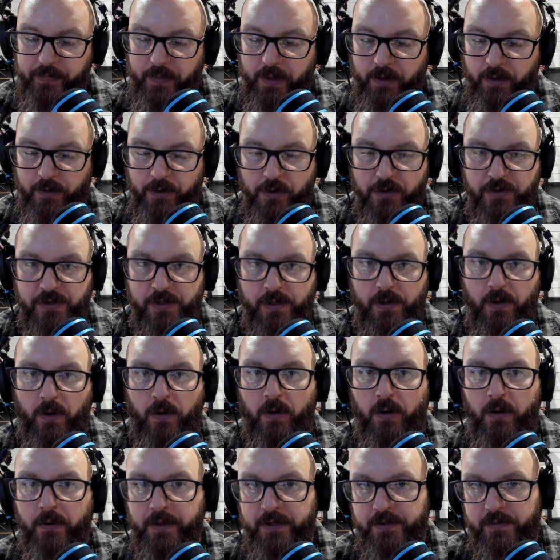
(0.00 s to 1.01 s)
You're using
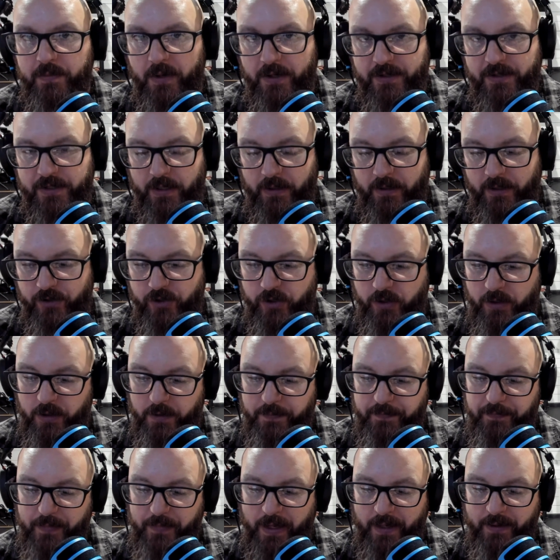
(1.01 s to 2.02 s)
all this
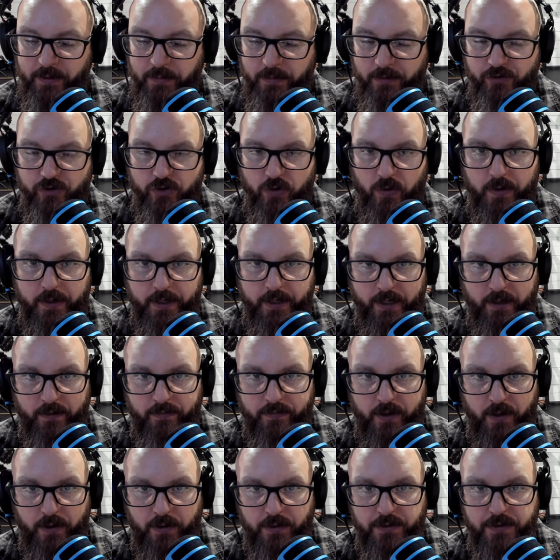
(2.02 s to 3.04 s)
musculature, and the majority of
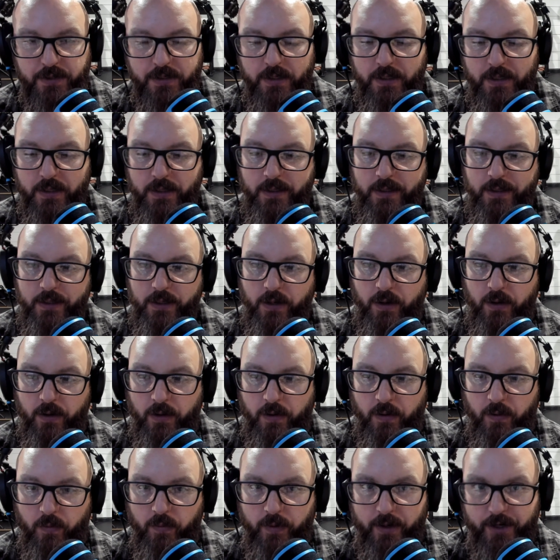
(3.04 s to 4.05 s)
those
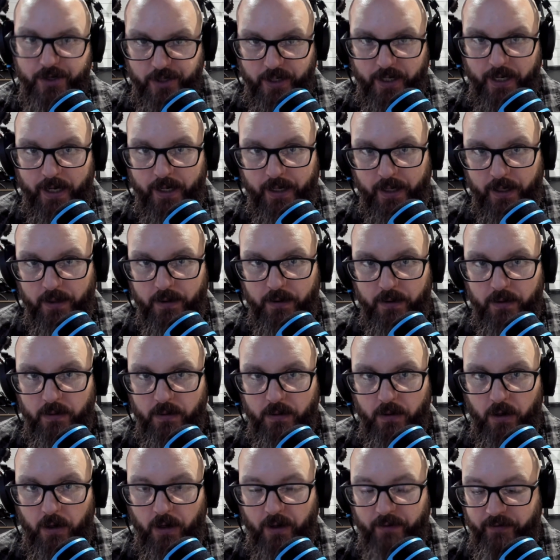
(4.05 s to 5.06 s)
are originating
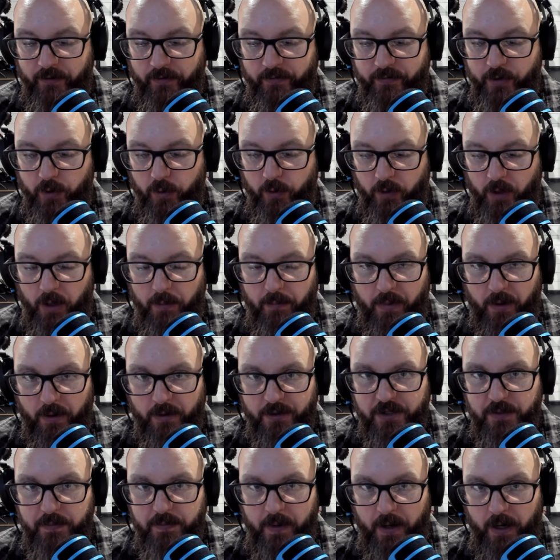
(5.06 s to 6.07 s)
off of your
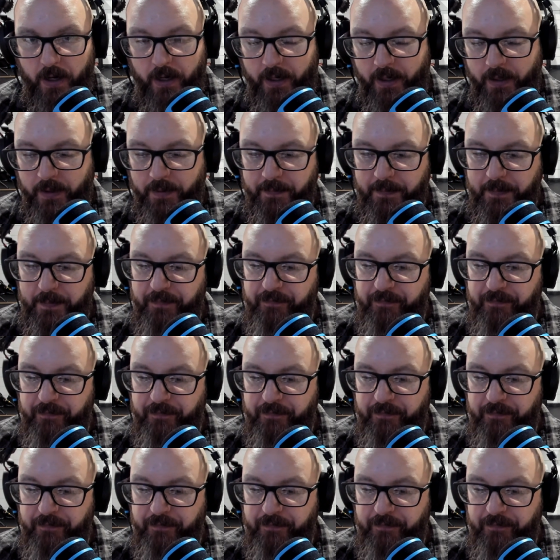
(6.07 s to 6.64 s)
lumbar spine